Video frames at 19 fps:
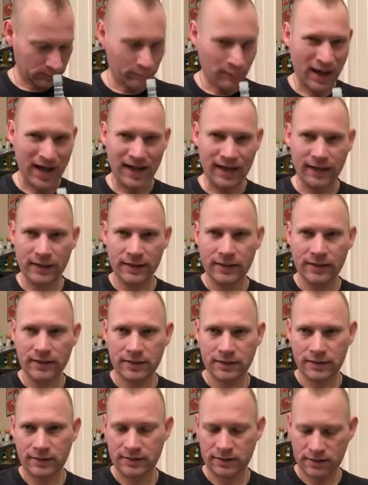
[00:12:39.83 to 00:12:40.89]
pine
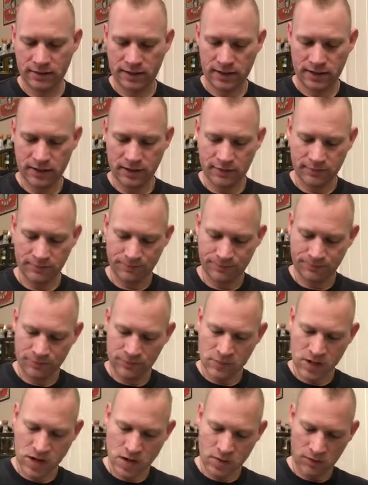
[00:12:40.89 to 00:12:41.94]

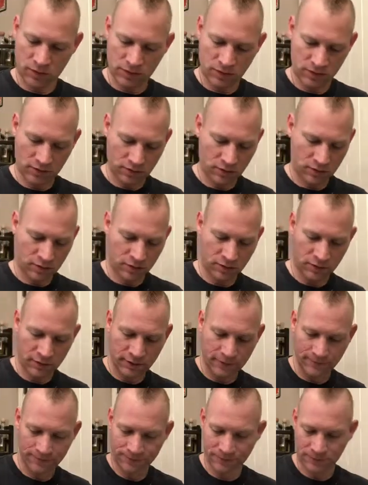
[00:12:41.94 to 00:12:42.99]
note to
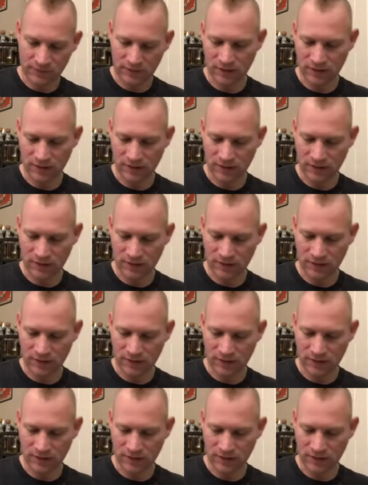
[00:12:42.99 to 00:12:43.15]
it.